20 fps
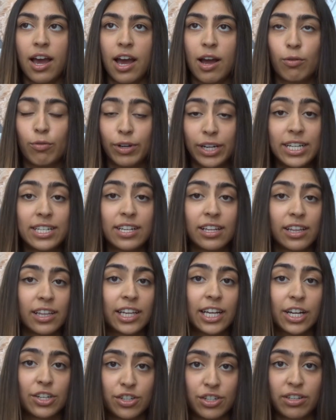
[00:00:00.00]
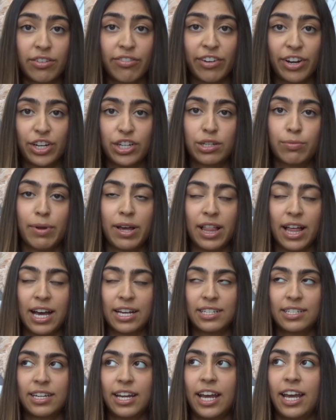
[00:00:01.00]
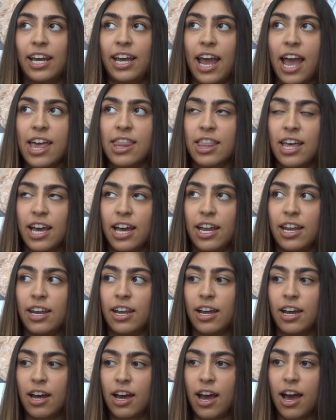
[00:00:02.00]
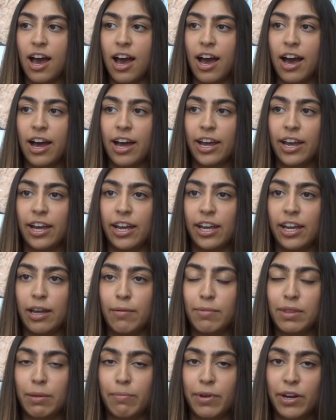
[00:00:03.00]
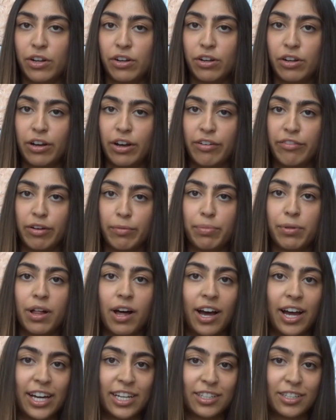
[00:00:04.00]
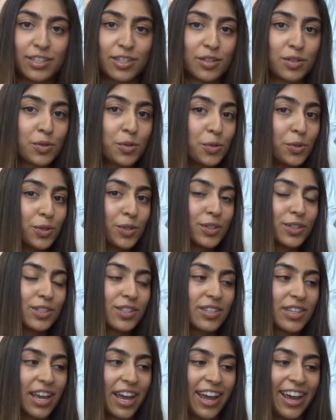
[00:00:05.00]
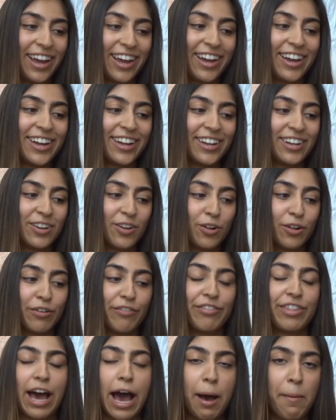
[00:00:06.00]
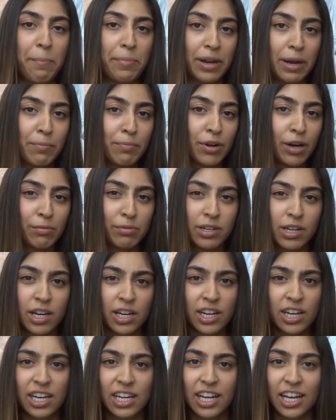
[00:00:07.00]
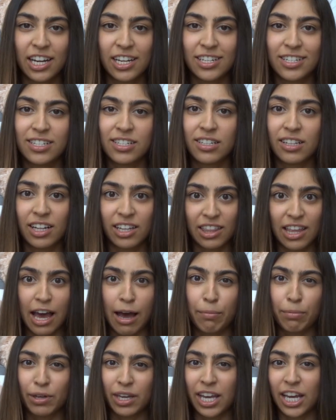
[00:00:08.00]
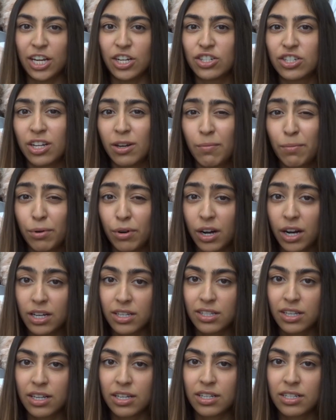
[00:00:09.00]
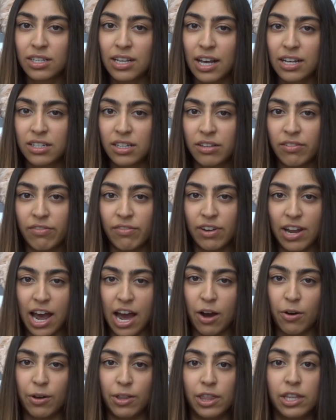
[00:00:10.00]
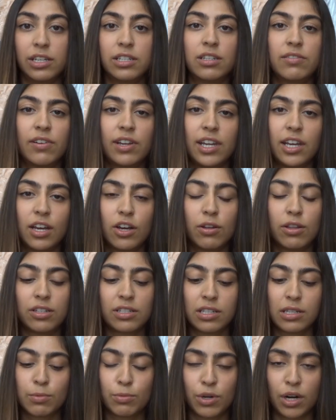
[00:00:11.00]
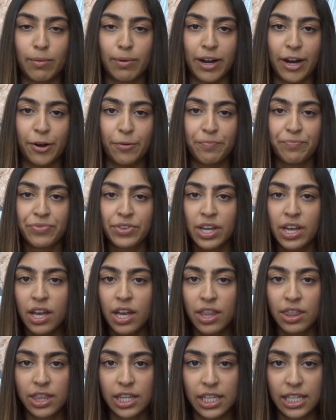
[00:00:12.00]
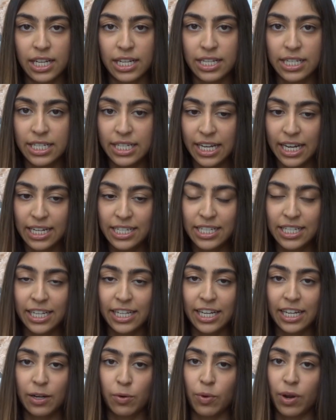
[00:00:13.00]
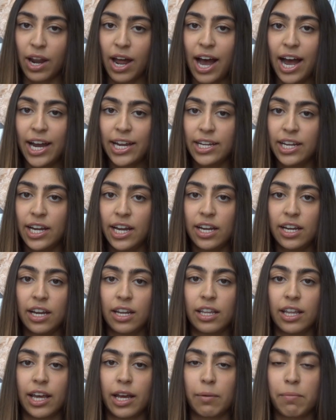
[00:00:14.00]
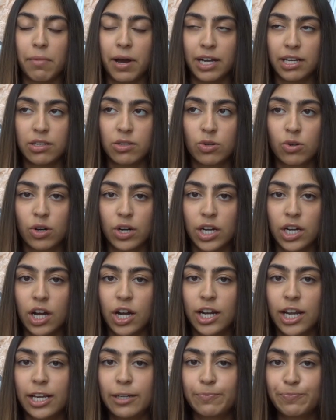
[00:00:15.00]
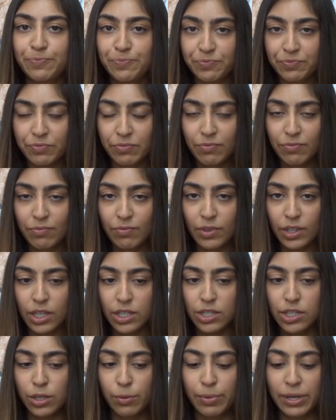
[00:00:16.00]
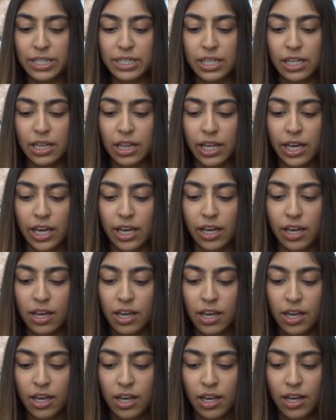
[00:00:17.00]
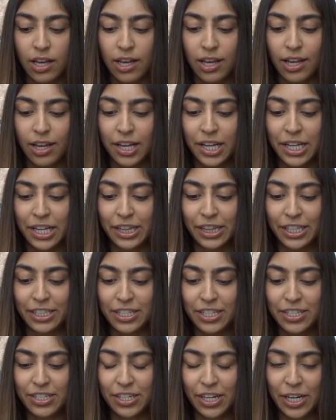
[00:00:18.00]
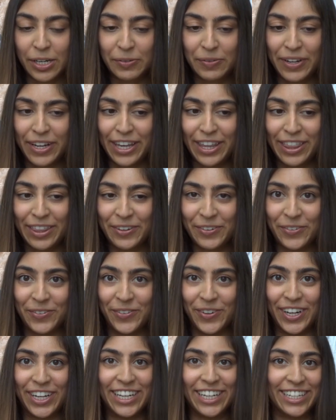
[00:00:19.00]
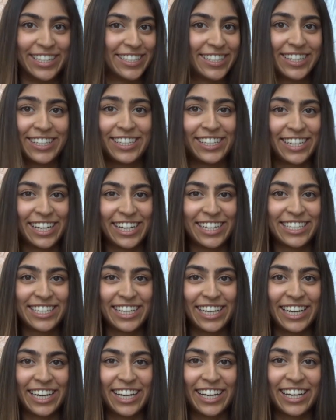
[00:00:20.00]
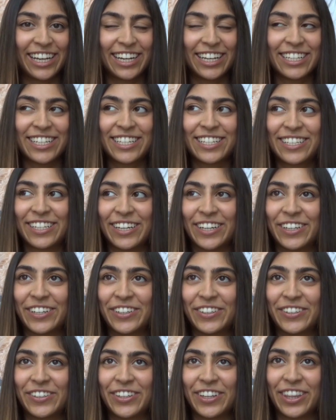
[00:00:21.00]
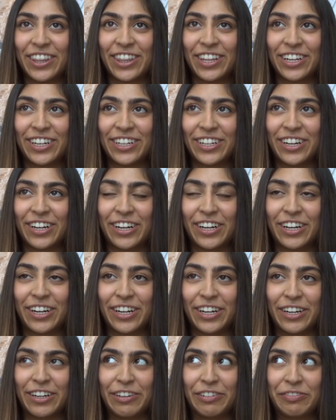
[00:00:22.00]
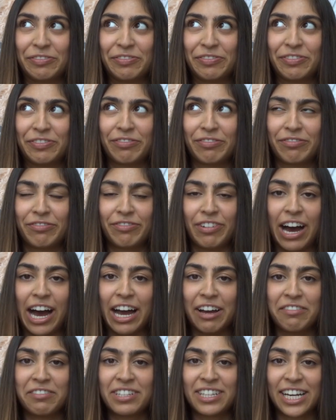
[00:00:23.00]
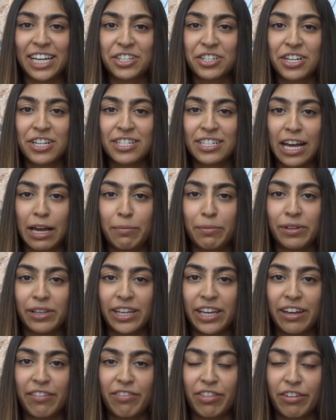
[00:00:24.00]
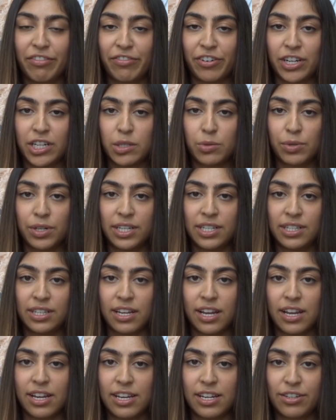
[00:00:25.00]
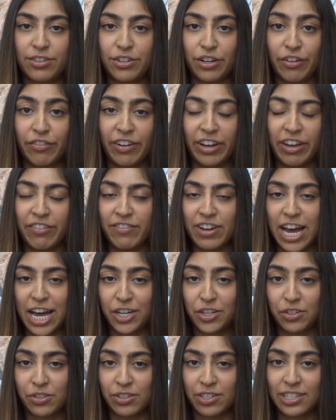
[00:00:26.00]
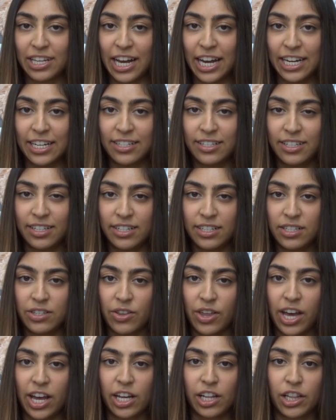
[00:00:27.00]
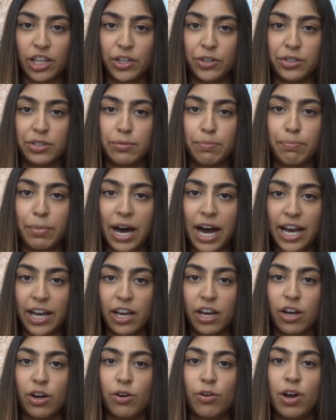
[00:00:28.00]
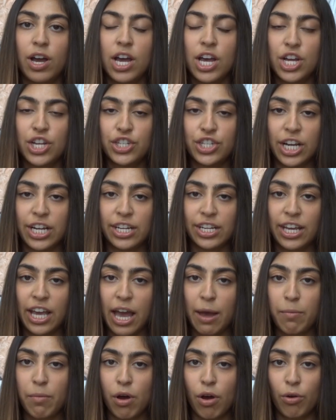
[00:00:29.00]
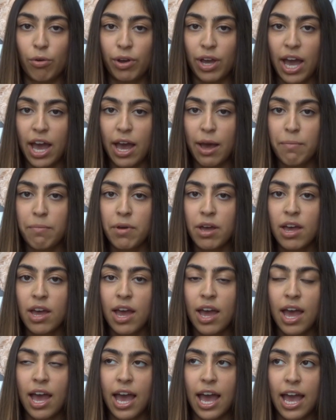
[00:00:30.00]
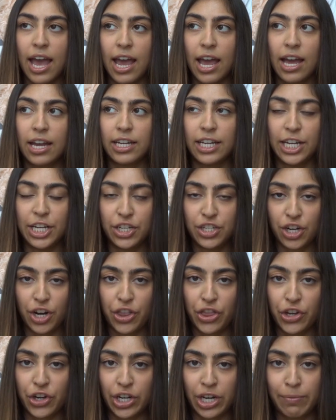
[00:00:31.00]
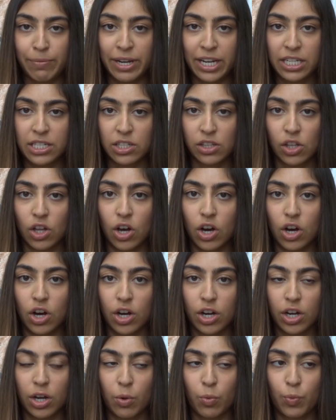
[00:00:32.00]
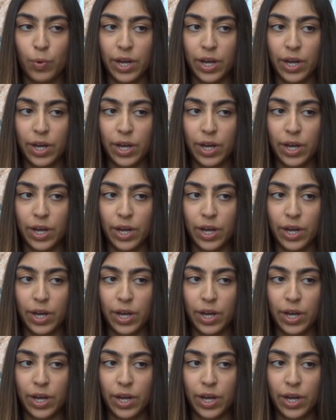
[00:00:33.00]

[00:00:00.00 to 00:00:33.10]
Recently, I just finished my last take and then I am in the middle of applying to schools and all of that, but I'm probably not going to get into like the application process as of now in this video. This is more about the DAT and what I did and like my story on it. So basically, let's start with what is the DAT. So there are 5 sections, I believe. The first one is Survey of Natural Sciences, so that includes Bio, Gen Chem, OChem, and each are 30 minutes long.